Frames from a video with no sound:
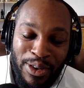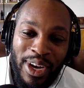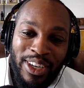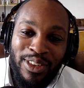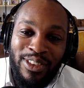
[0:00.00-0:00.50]

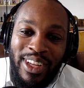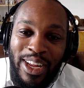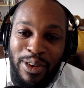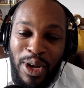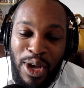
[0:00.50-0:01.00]
actually
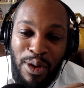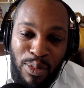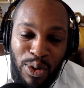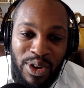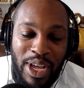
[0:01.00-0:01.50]
start
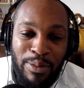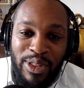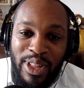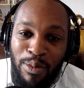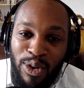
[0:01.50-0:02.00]
putting them
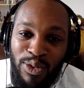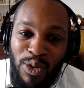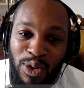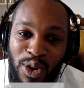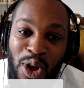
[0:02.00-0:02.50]
in their
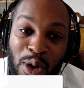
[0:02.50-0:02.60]
portfolio.